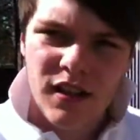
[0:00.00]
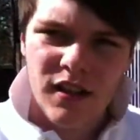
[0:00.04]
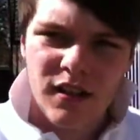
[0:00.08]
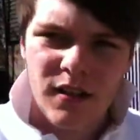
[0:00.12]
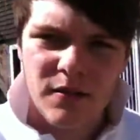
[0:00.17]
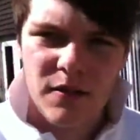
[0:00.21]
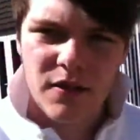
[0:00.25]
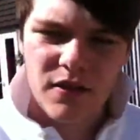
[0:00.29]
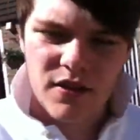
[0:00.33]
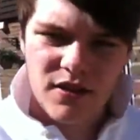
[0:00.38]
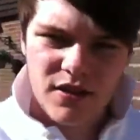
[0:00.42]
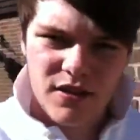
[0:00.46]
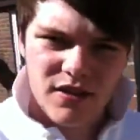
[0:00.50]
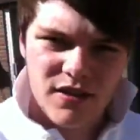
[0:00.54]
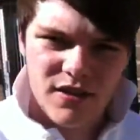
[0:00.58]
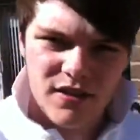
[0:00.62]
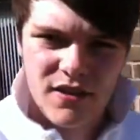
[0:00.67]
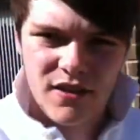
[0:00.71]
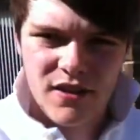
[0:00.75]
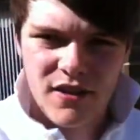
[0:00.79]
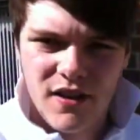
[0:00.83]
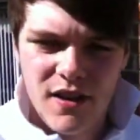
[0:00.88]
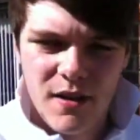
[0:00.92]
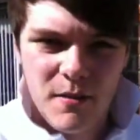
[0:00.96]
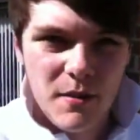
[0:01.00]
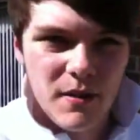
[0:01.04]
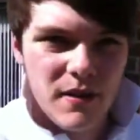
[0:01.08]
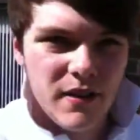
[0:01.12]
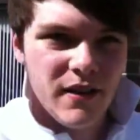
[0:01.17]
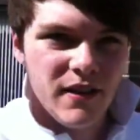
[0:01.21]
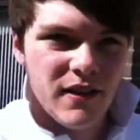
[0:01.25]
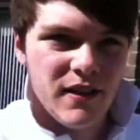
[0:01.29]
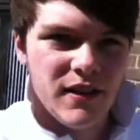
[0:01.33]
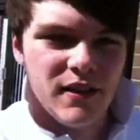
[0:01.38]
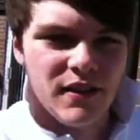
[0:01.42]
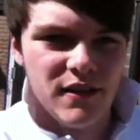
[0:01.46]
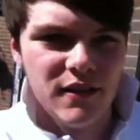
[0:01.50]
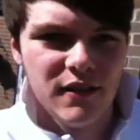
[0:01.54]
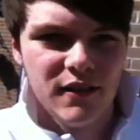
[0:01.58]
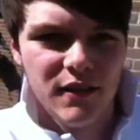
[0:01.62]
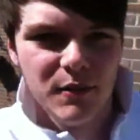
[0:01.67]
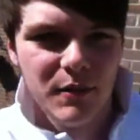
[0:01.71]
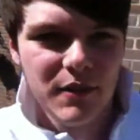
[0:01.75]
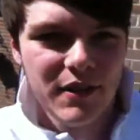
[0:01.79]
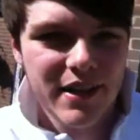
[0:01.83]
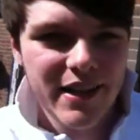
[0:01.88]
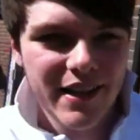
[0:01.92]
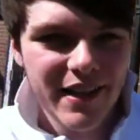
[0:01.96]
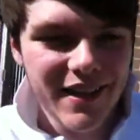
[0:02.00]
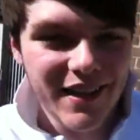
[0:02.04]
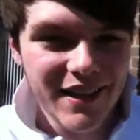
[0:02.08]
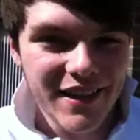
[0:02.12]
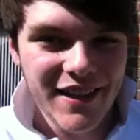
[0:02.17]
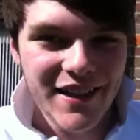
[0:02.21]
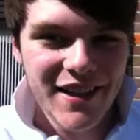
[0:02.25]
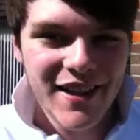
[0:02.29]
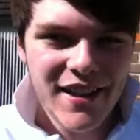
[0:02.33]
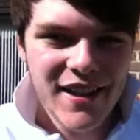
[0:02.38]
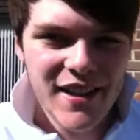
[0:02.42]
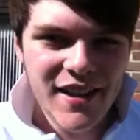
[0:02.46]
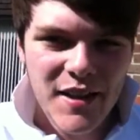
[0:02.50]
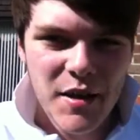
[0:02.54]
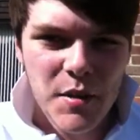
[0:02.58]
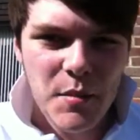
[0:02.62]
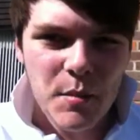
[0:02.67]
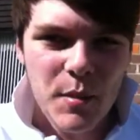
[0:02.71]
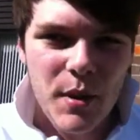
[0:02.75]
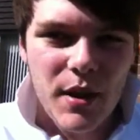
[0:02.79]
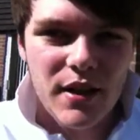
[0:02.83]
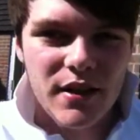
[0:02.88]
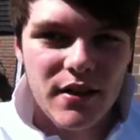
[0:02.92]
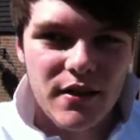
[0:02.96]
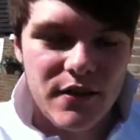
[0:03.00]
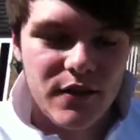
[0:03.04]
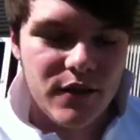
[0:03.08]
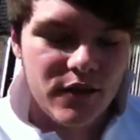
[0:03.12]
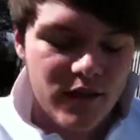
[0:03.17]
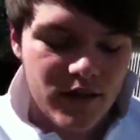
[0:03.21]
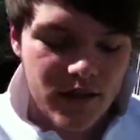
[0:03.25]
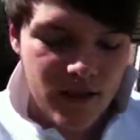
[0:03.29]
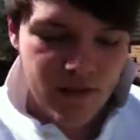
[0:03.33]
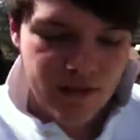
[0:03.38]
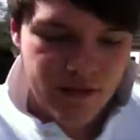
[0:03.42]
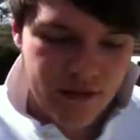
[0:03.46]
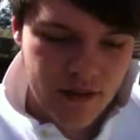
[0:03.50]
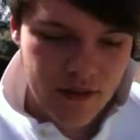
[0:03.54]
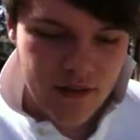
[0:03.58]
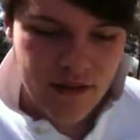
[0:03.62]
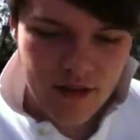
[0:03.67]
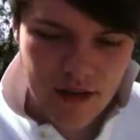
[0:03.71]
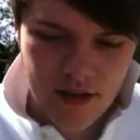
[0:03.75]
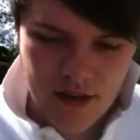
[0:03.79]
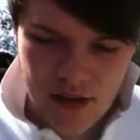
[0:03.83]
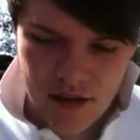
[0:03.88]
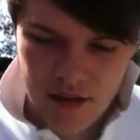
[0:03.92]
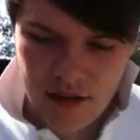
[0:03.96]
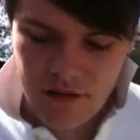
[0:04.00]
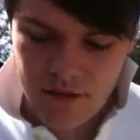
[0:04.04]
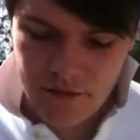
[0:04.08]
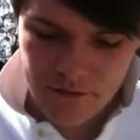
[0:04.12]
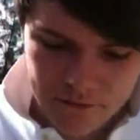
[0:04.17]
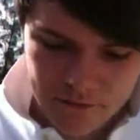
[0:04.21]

I'm just so happy. I went to Beaconsfield services today.